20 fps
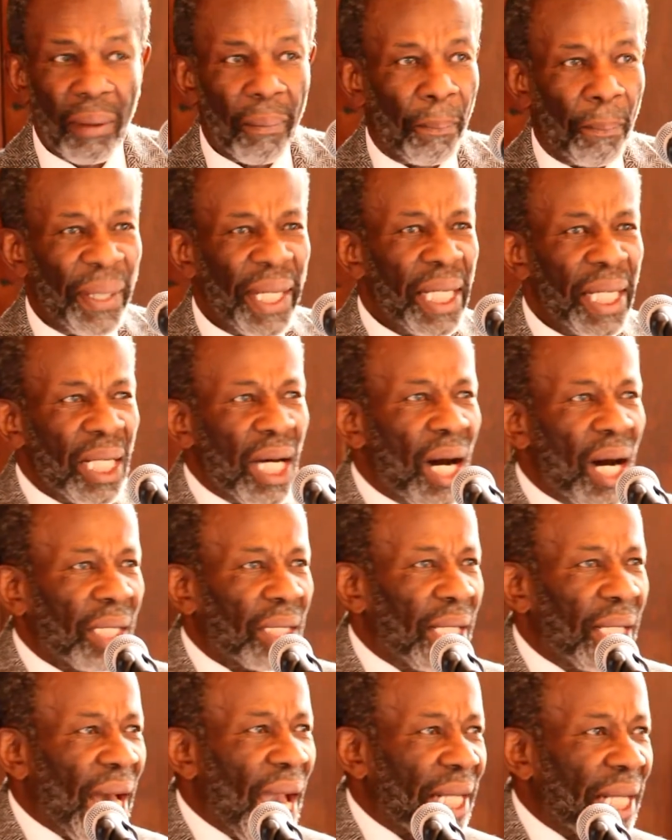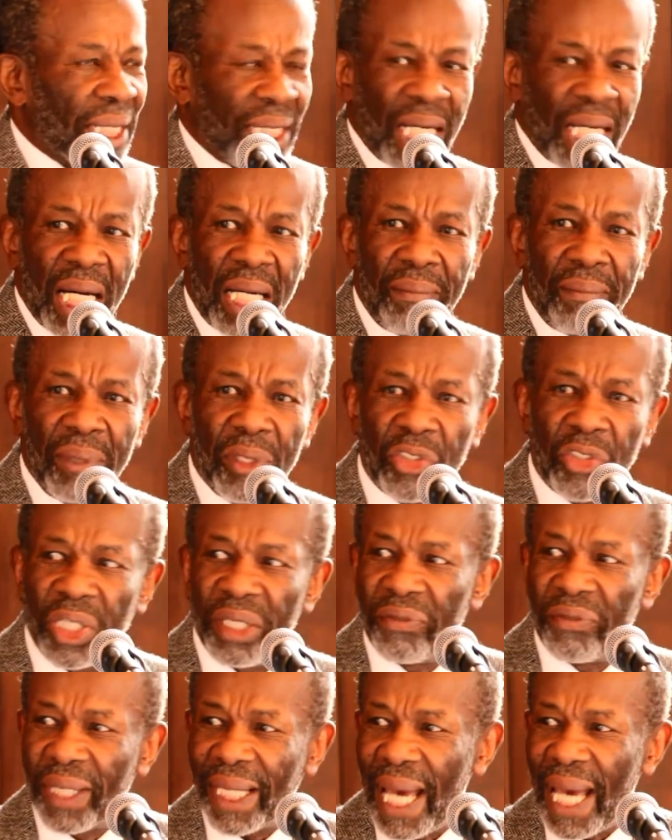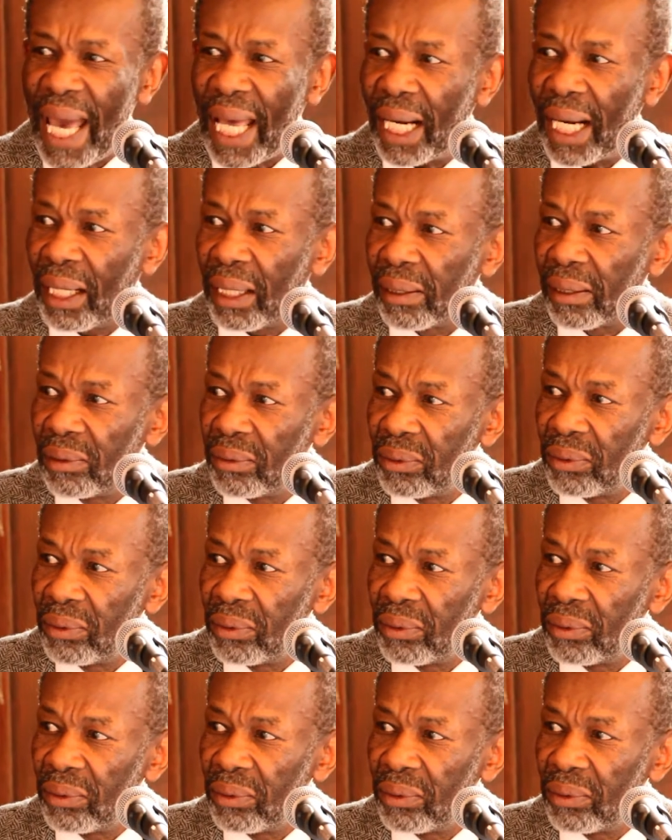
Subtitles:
be not like dumb, driven cattle.